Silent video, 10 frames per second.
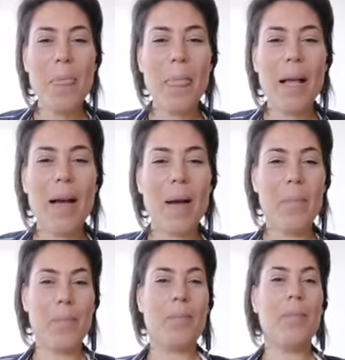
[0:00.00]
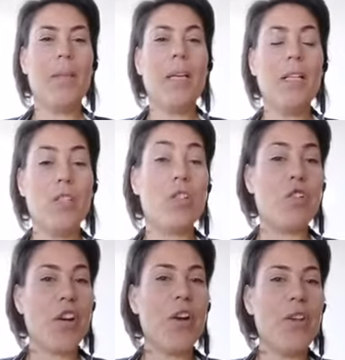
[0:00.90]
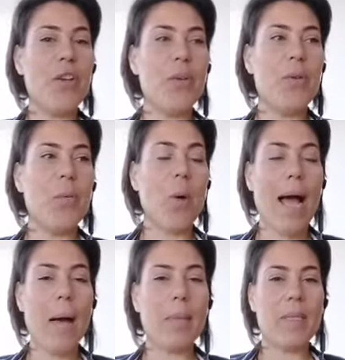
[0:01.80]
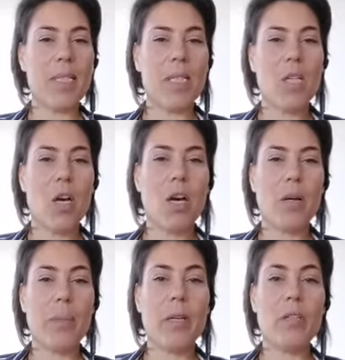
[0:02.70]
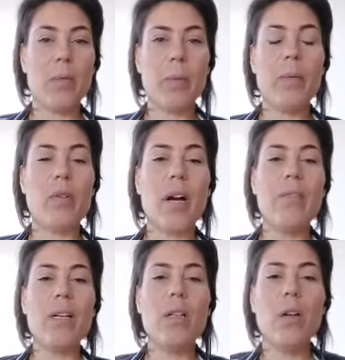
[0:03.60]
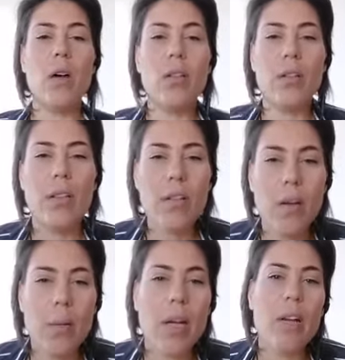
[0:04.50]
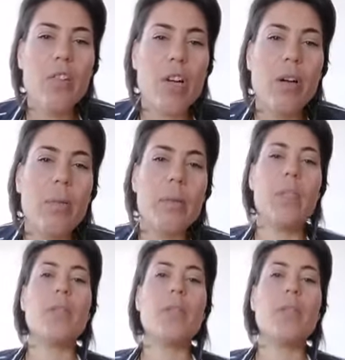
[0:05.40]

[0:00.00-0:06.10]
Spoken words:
to show you what happened in the car. Because when we're driving a lot, we hunch over, we do